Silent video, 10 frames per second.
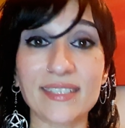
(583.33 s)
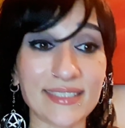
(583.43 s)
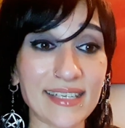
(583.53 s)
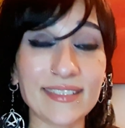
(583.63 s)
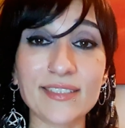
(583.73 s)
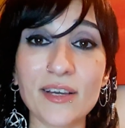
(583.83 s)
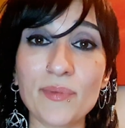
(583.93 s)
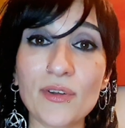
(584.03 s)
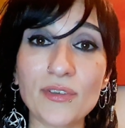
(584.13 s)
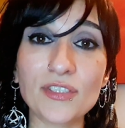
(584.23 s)
Does that desire
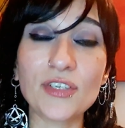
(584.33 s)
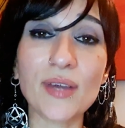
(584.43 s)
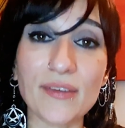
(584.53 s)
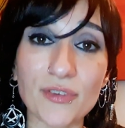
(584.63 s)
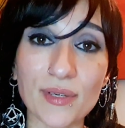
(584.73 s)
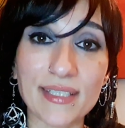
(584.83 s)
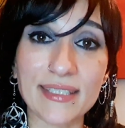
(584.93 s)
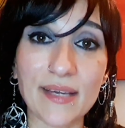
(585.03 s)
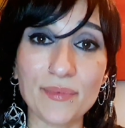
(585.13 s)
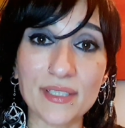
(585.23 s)
belong to you? Have you
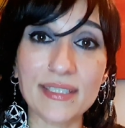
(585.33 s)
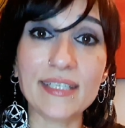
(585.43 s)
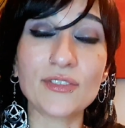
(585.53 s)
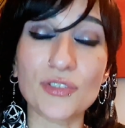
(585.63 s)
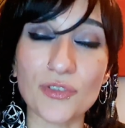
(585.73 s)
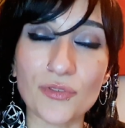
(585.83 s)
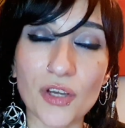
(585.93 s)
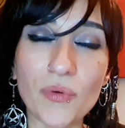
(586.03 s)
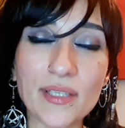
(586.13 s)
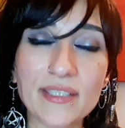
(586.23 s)
accepted it? Do you
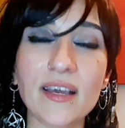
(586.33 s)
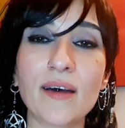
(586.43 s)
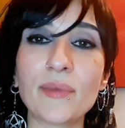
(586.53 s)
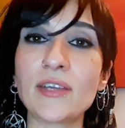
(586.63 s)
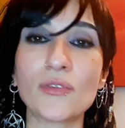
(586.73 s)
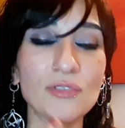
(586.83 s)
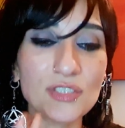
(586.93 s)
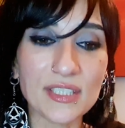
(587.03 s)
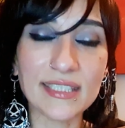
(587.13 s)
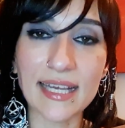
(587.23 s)
know it's coming? You're not
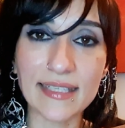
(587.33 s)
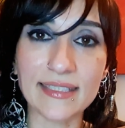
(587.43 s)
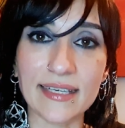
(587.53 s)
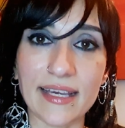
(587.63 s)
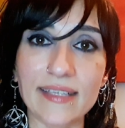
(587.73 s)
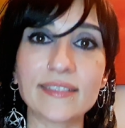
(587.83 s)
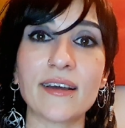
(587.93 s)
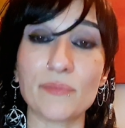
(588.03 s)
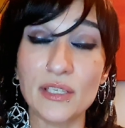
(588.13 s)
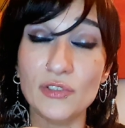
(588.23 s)
just stating it.
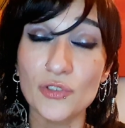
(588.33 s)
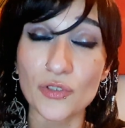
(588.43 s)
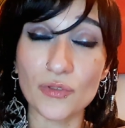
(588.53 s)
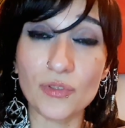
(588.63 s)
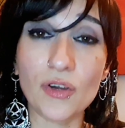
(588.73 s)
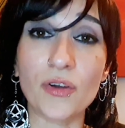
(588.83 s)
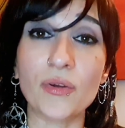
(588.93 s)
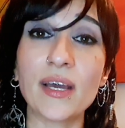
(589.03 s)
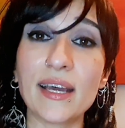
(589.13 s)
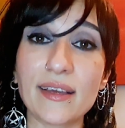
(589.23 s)
I mean, do you
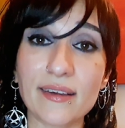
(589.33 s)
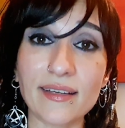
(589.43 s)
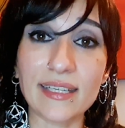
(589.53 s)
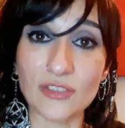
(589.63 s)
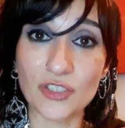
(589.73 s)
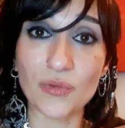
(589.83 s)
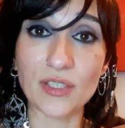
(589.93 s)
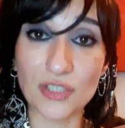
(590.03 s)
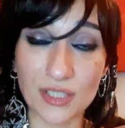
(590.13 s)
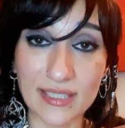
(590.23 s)
know, gut
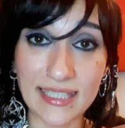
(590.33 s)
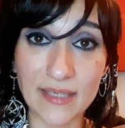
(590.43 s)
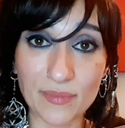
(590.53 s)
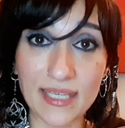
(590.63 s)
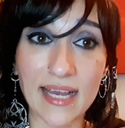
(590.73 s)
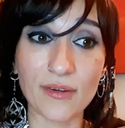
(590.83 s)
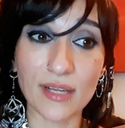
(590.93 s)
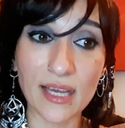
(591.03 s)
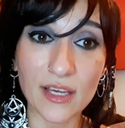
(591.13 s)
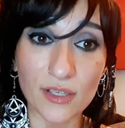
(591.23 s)
intuition, deep down,
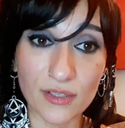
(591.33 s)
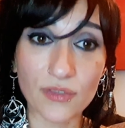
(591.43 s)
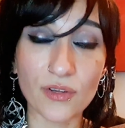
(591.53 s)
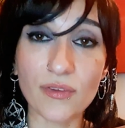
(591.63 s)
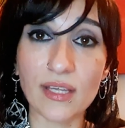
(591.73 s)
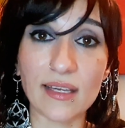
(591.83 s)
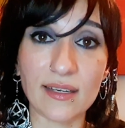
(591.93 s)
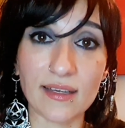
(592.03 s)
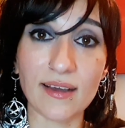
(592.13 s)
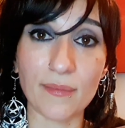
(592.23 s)
you know they're
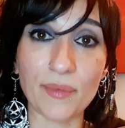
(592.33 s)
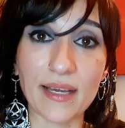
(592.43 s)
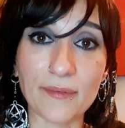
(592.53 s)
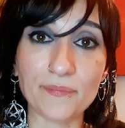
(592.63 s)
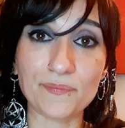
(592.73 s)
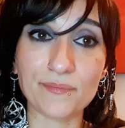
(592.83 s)
going to come back?